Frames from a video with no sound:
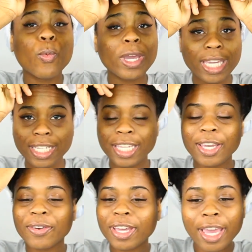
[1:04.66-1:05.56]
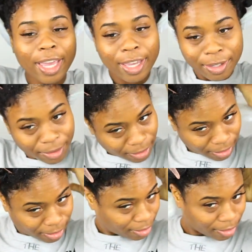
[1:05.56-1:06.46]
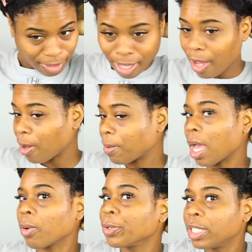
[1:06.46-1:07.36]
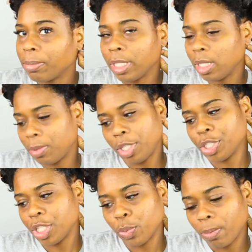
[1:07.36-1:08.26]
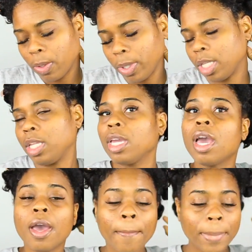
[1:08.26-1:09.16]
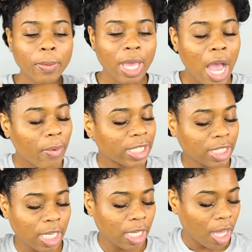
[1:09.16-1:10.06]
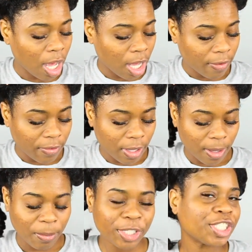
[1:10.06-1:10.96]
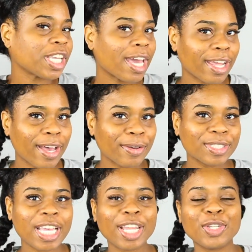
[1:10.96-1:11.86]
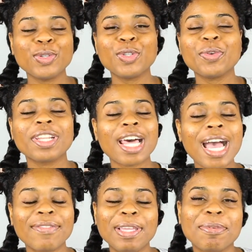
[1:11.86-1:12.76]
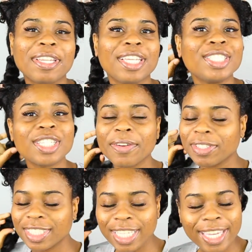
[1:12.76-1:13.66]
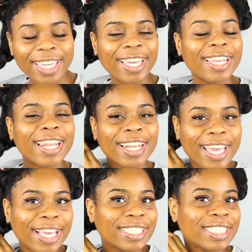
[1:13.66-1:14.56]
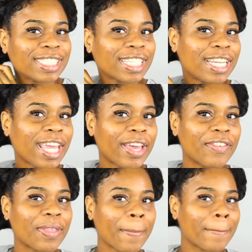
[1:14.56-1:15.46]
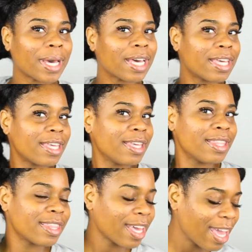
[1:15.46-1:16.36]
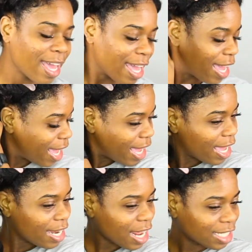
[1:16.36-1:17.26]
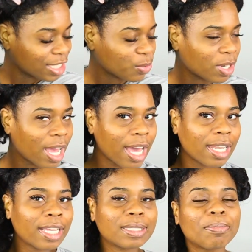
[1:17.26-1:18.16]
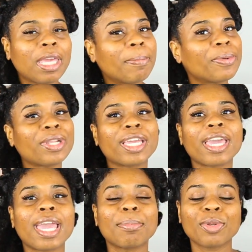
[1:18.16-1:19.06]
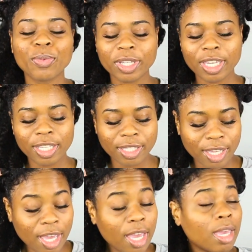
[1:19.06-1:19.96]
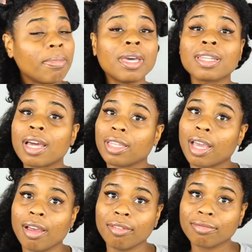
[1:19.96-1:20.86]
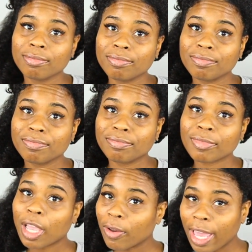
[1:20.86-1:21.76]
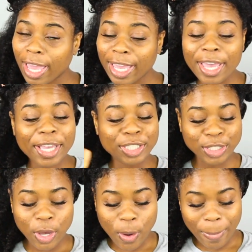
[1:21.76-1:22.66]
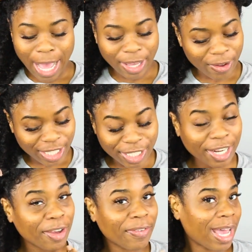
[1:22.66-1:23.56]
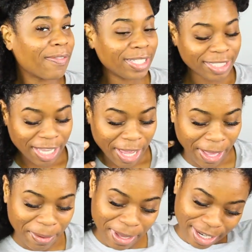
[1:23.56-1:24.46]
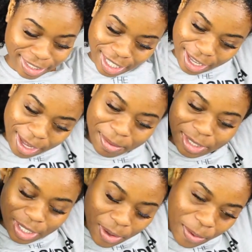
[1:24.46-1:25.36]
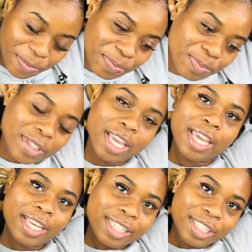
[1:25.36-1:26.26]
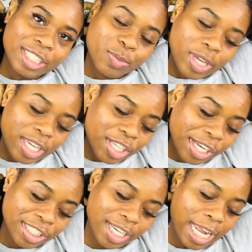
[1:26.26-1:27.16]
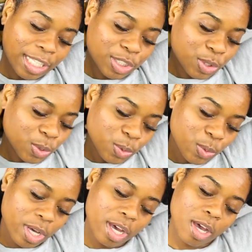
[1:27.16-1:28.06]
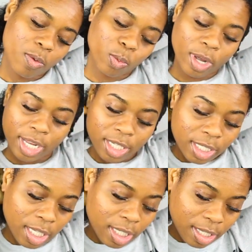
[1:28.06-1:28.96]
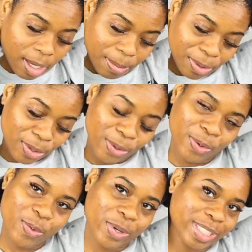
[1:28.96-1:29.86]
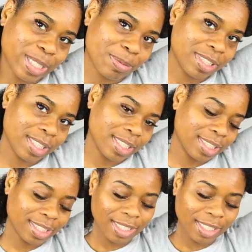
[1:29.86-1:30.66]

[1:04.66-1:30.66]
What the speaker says: weekly. Okay, I hope y'all really be deep conditioning with me weekly. But we always kick it off with shout outs. I do a live deep condition every second and last Sunday of the month. And I just want to highlight some people that came through and kicked it. It'd be a lot of y'all. Okay, so but I can only shout out 5 at a time. So this week, shout out to Rhonda DW. What's up, sis?